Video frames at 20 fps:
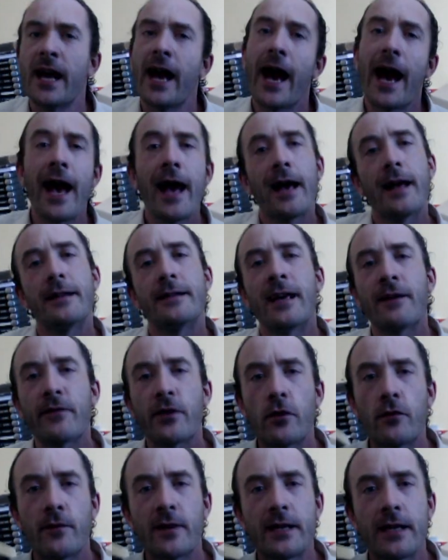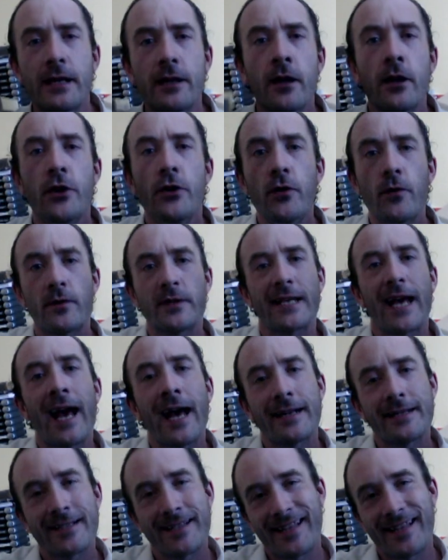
And having already looked at